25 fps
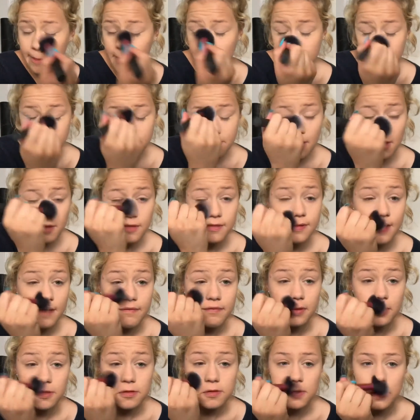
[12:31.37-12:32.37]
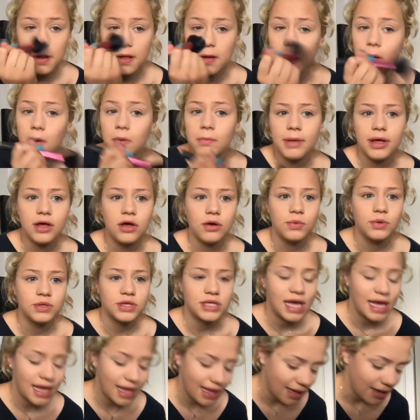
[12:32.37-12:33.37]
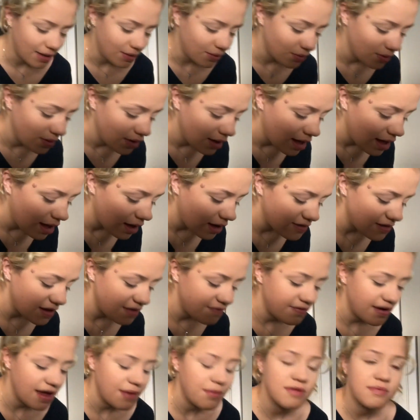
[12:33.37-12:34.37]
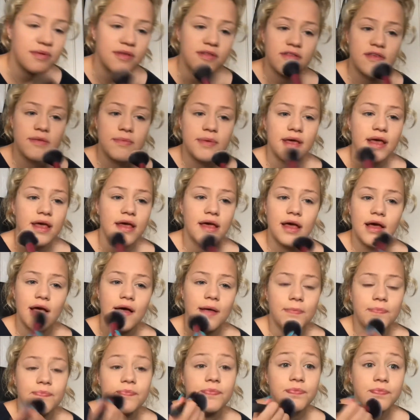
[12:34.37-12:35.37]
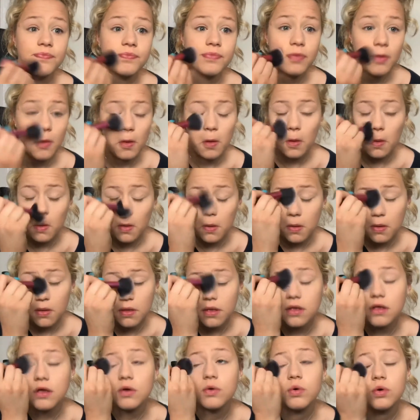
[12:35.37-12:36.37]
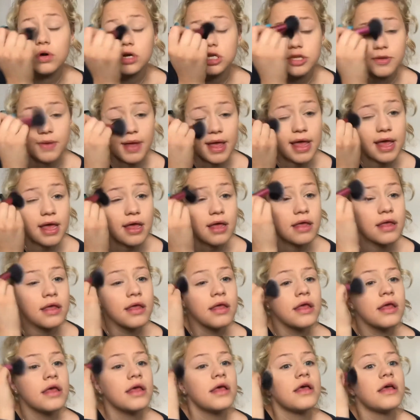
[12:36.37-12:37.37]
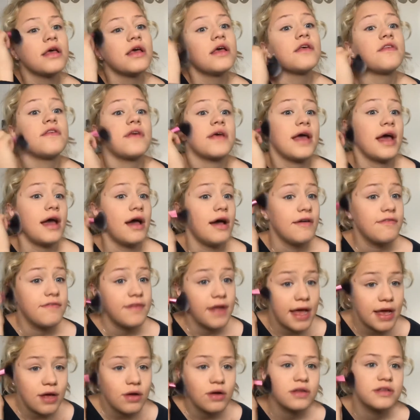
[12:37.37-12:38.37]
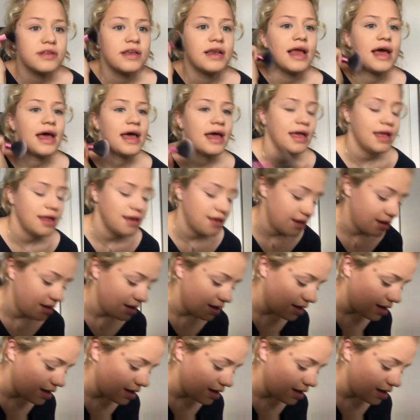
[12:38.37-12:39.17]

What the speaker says: This was about 7, so we were like, oh, my God, what the hell? Because our flight was meant to be at 7:45. So, yeah, our flight got delayed.